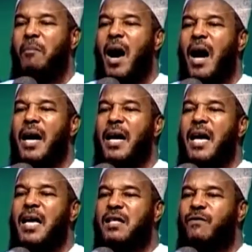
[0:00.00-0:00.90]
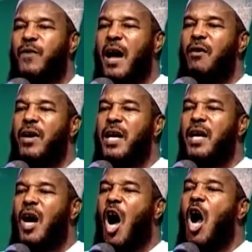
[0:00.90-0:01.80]
Among his
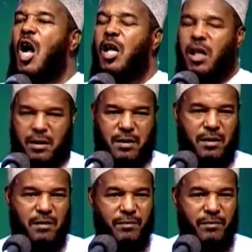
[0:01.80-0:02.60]
very uncles,